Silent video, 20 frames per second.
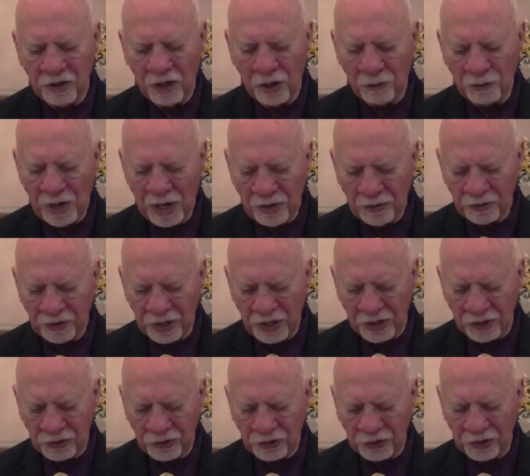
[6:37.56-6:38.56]
around
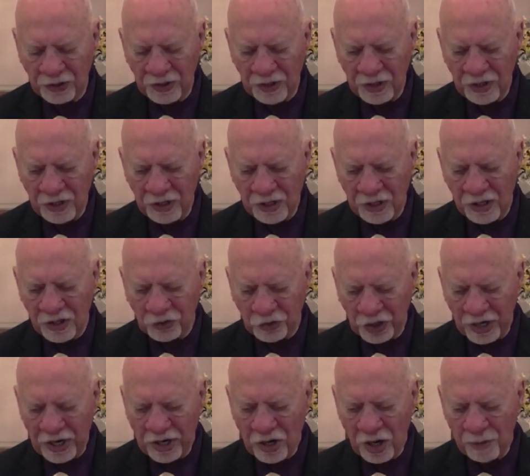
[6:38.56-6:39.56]
us.
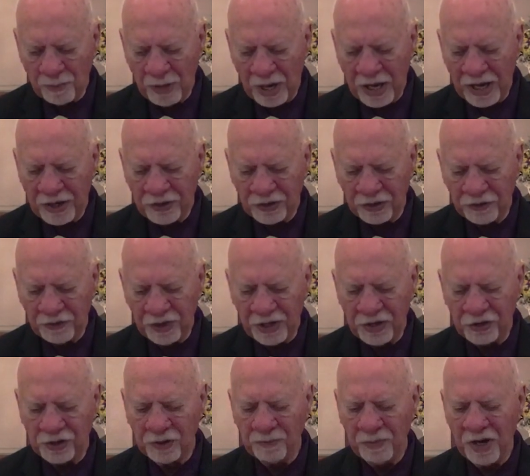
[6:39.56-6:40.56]
Setting our minds on
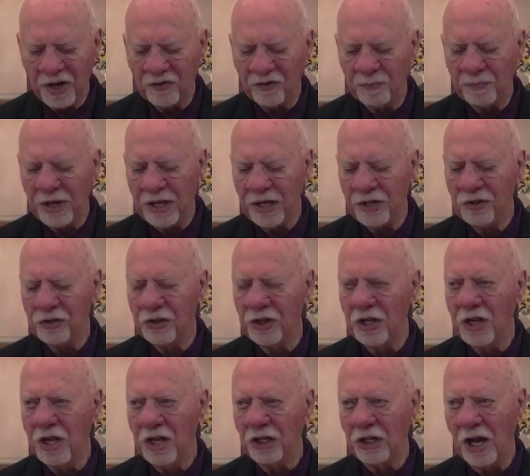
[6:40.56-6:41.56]
things above means
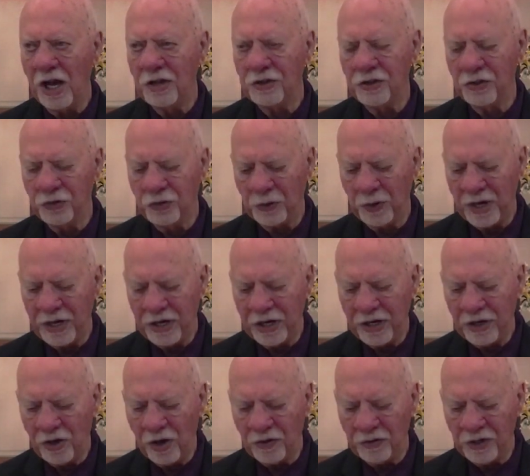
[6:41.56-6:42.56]

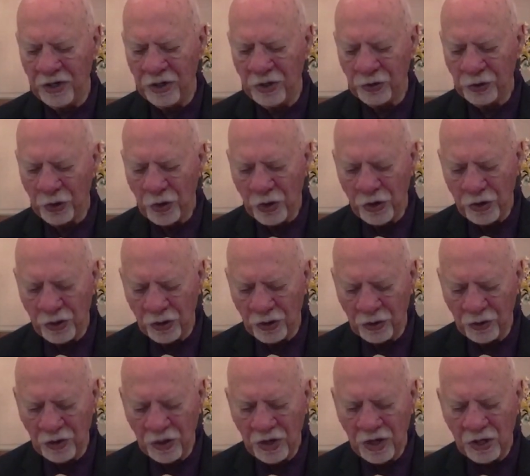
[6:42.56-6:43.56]
concentrating on the
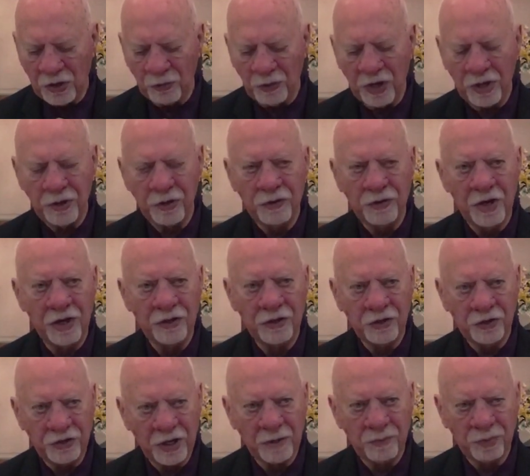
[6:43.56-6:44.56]
eternal rather than the
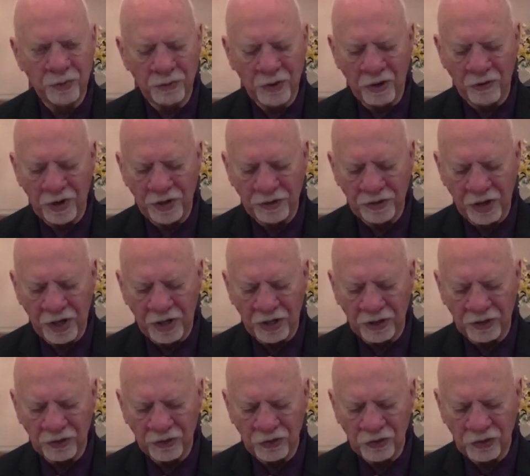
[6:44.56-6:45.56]
temporary
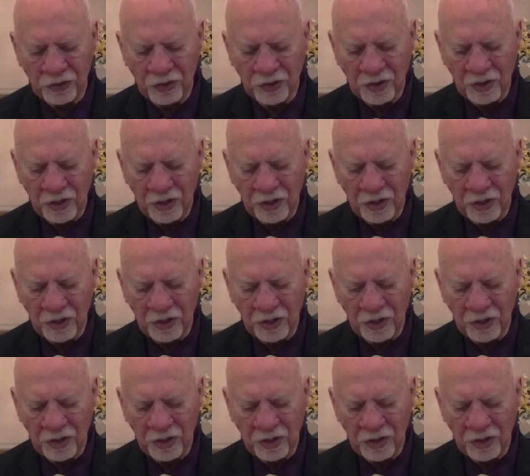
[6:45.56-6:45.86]
things.